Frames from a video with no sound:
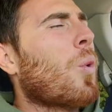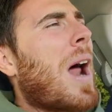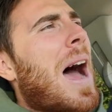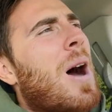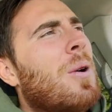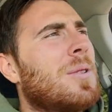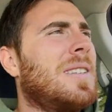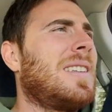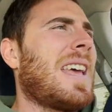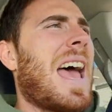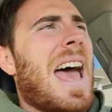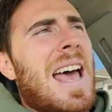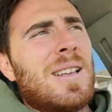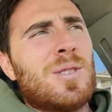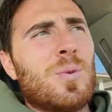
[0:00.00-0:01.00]
route
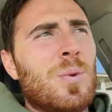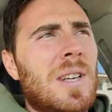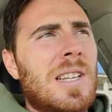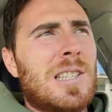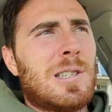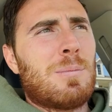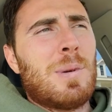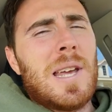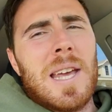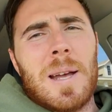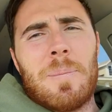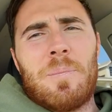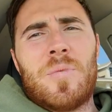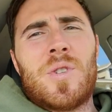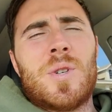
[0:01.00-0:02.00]
as we speak
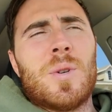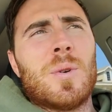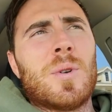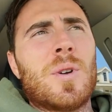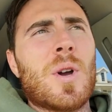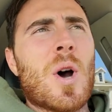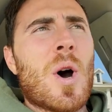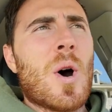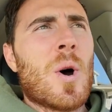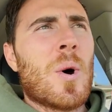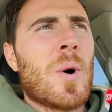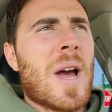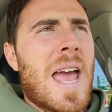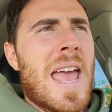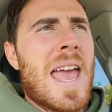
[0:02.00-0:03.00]
to
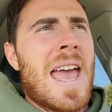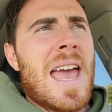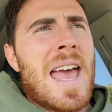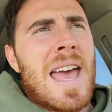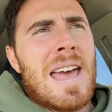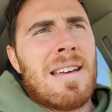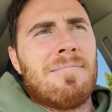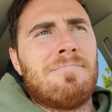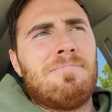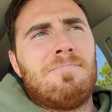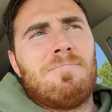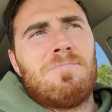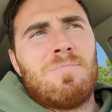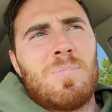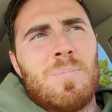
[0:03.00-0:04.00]
go and
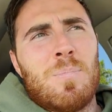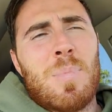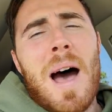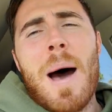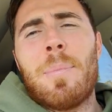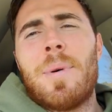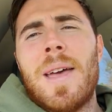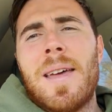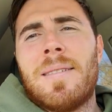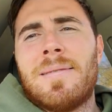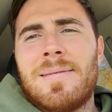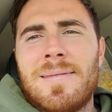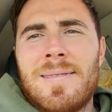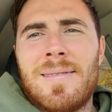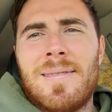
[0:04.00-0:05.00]
pop in
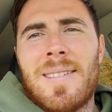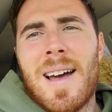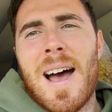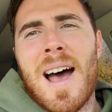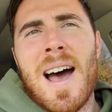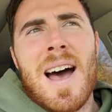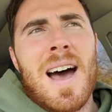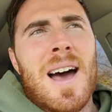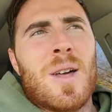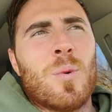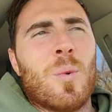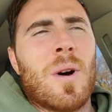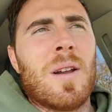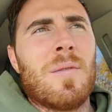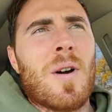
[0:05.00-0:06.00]

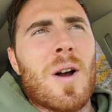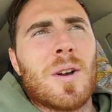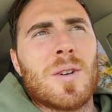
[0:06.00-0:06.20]
on one of our